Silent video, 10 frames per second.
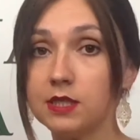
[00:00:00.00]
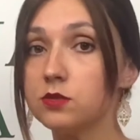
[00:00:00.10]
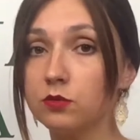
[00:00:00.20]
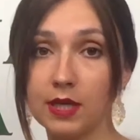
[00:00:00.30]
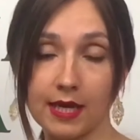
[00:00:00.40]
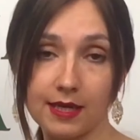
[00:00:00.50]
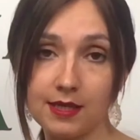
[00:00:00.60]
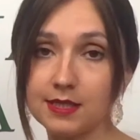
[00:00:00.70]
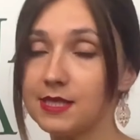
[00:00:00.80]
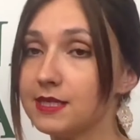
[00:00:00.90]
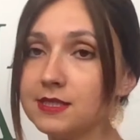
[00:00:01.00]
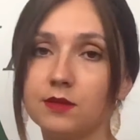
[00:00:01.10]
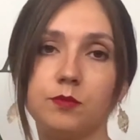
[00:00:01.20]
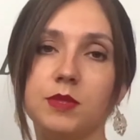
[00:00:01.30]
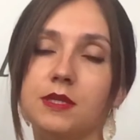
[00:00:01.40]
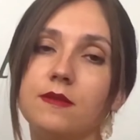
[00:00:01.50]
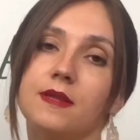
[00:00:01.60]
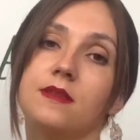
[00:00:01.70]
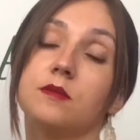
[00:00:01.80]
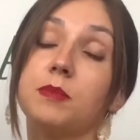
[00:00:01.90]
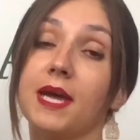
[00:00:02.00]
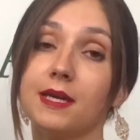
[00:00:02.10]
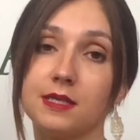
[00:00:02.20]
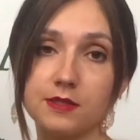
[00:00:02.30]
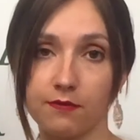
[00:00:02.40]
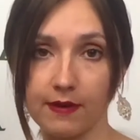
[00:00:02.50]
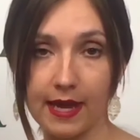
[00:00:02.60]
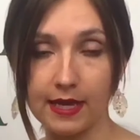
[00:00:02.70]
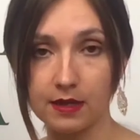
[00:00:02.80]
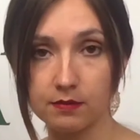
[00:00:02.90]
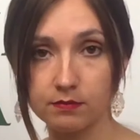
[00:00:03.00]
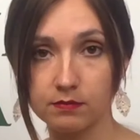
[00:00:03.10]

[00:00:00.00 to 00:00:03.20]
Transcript: it's okay, it does not mean that the bag is fake.